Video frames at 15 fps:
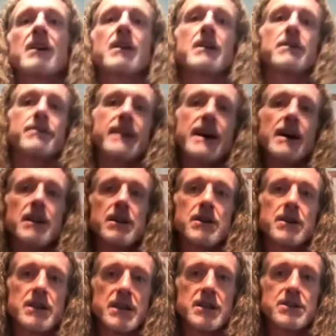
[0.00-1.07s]
that
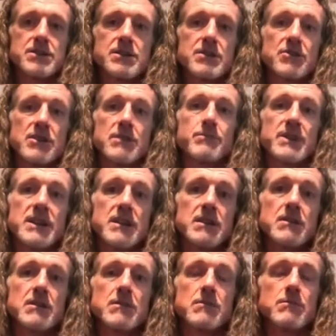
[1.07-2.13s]
is going to be,
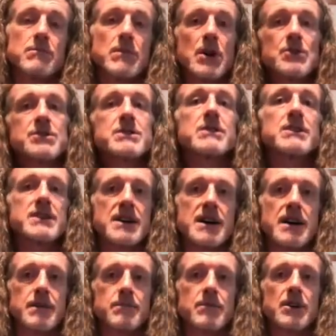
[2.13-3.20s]
most of the
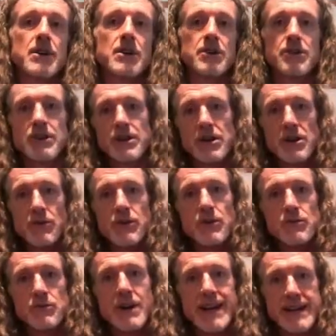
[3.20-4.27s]
time, you're going to go with a
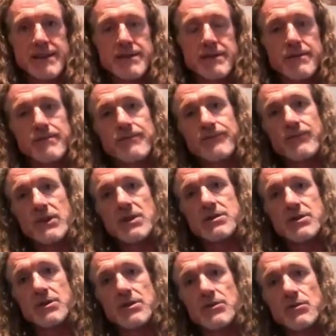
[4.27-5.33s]
right. So
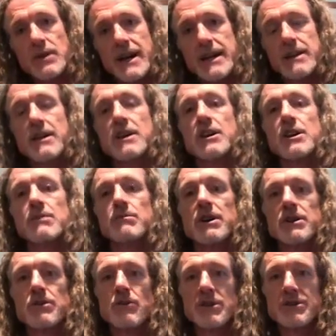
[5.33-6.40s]
you're right,
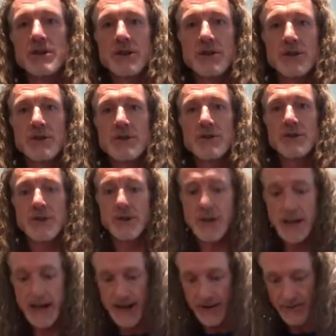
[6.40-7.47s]
but what you're going to do is you're going
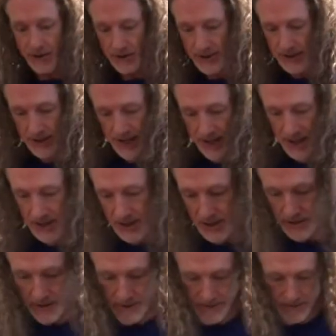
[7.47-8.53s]
to have your
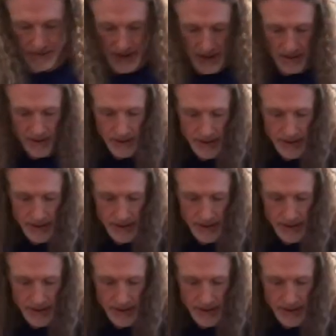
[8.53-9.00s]
stance, feet